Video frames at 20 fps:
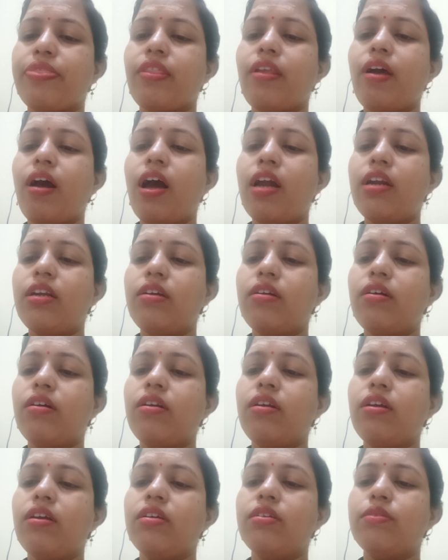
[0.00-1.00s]
The
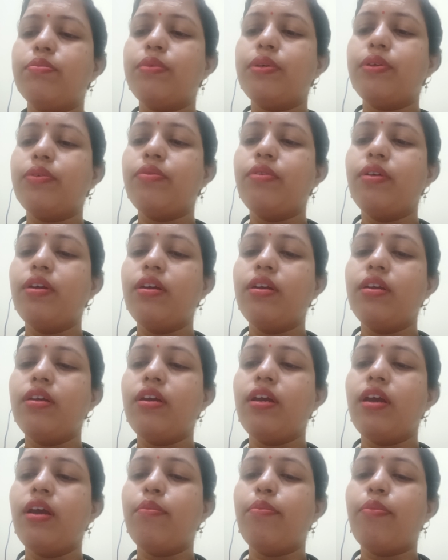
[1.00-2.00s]
anchor is
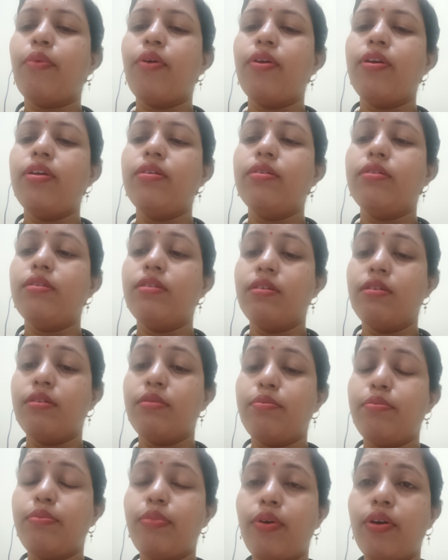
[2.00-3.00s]
frequently a
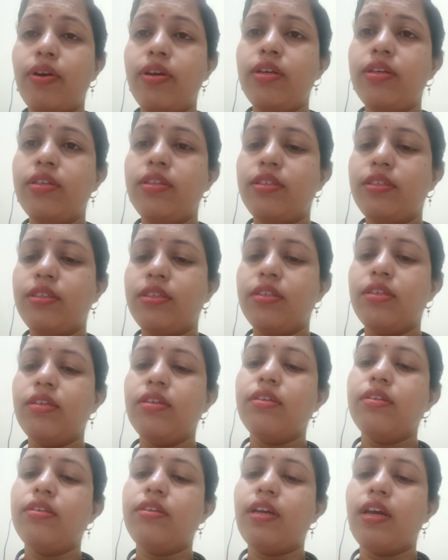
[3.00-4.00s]
poly
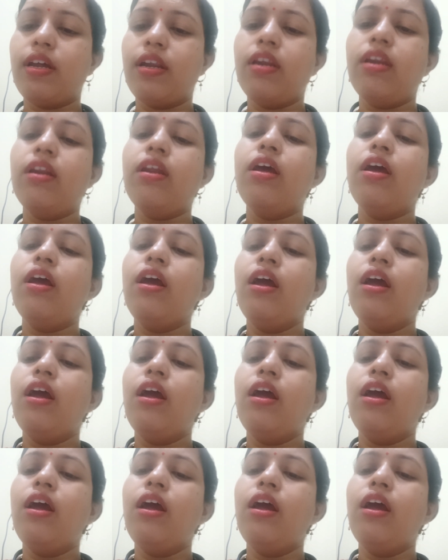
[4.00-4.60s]
G tail